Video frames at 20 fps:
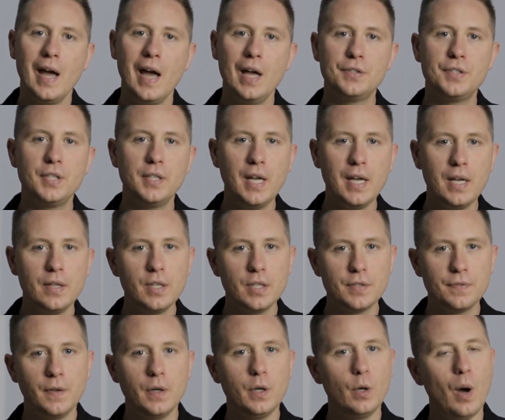And today in
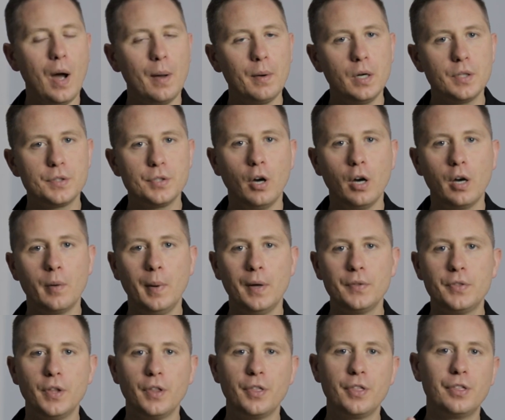this video, I'm going to talk
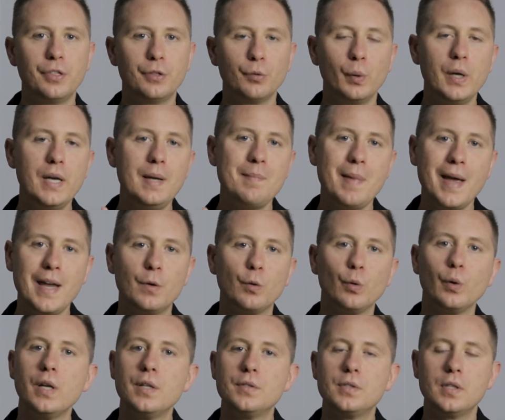about the 3 main
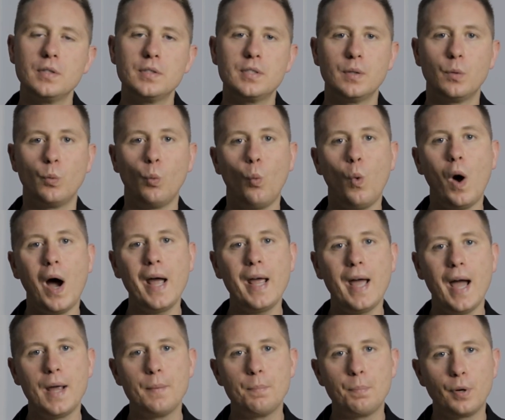reasons and
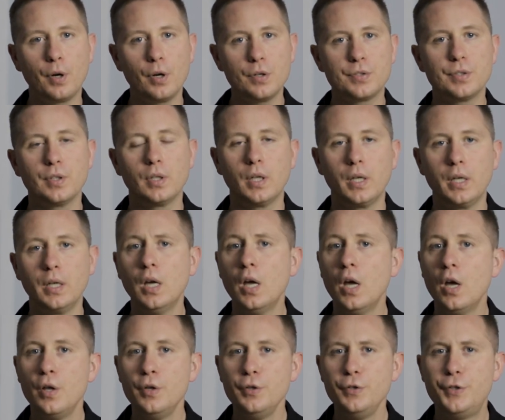why I personally
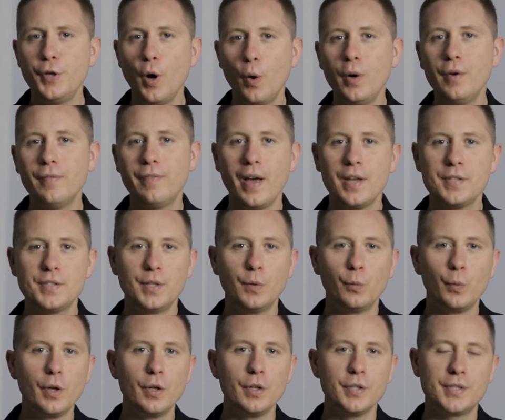don't invest
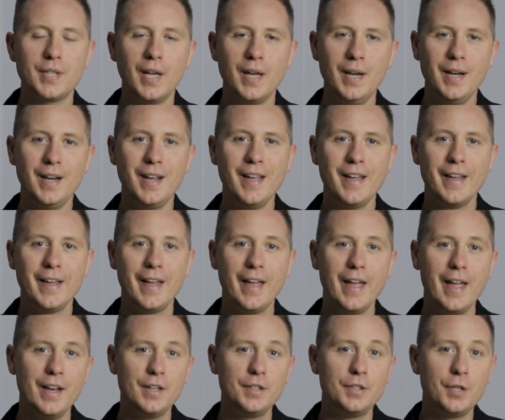in real estate
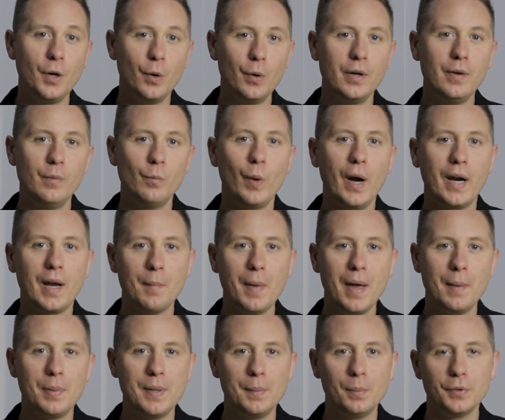and don't
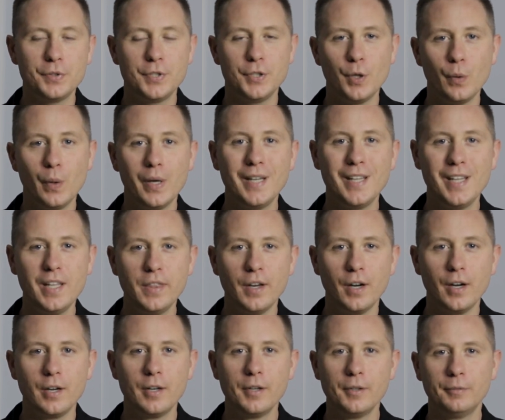recommend people to do it
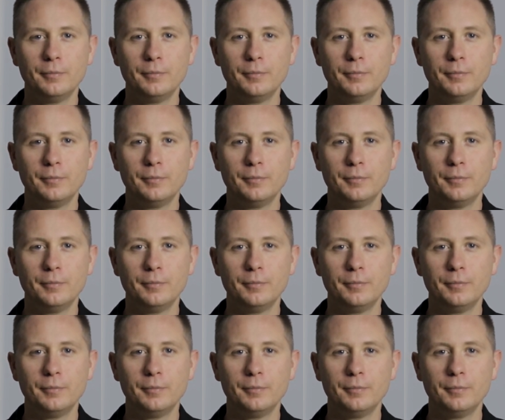either.